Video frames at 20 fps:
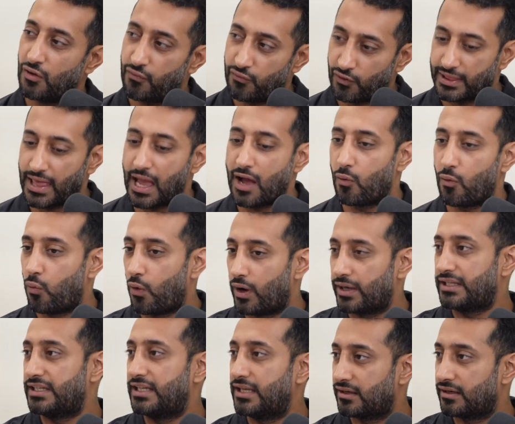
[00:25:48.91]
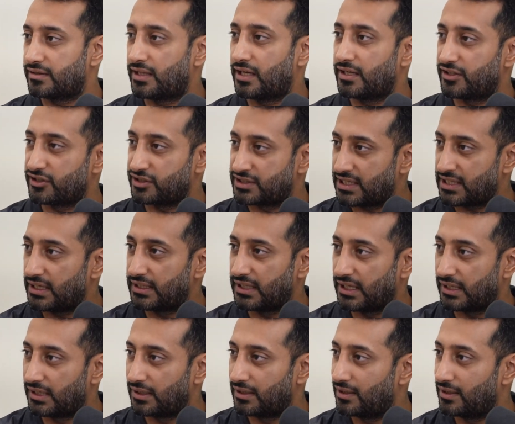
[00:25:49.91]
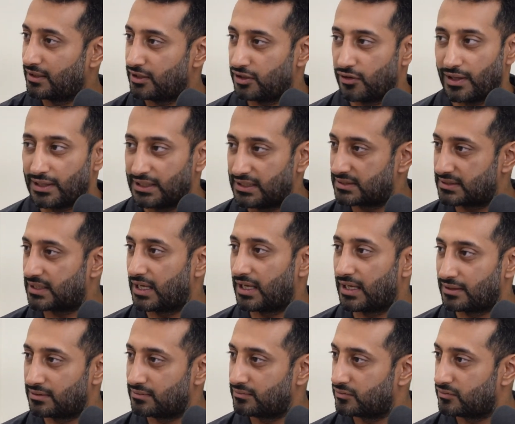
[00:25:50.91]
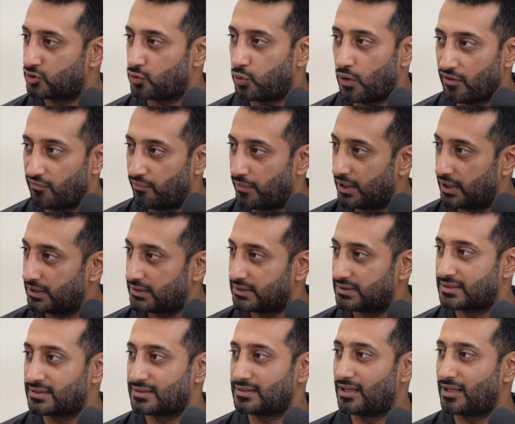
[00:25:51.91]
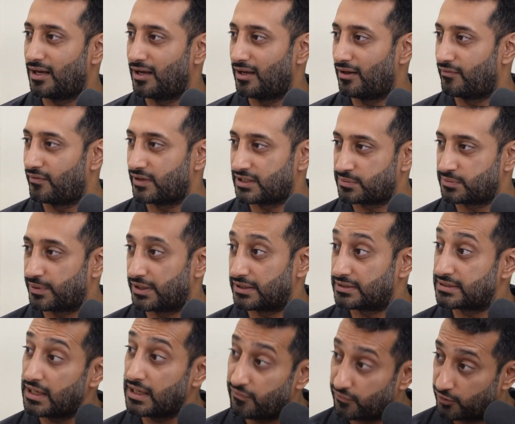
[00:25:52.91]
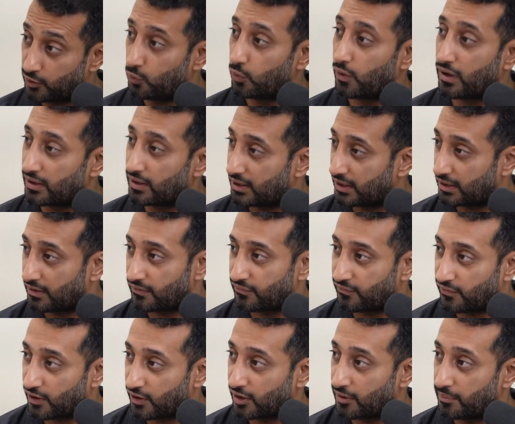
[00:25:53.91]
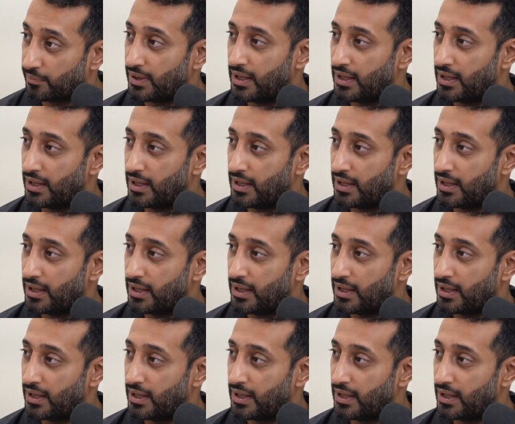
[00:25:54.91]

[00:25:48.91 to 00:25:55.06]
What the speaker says: So for that 1 year that you're studying, you at least get 12 months of experience if you work in a firm.